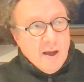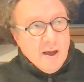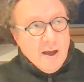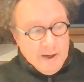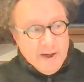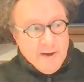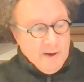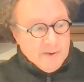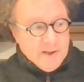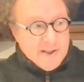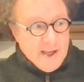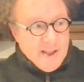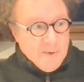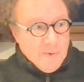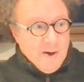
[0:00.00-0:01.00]
I know how to
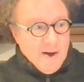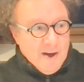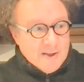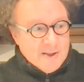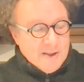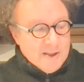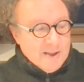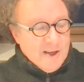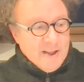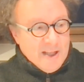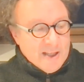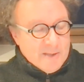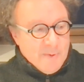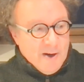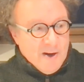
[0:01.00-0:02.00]
say the words and design the
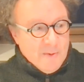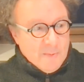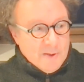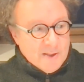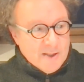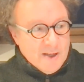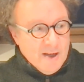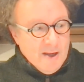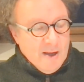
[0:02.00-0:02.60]
experiments.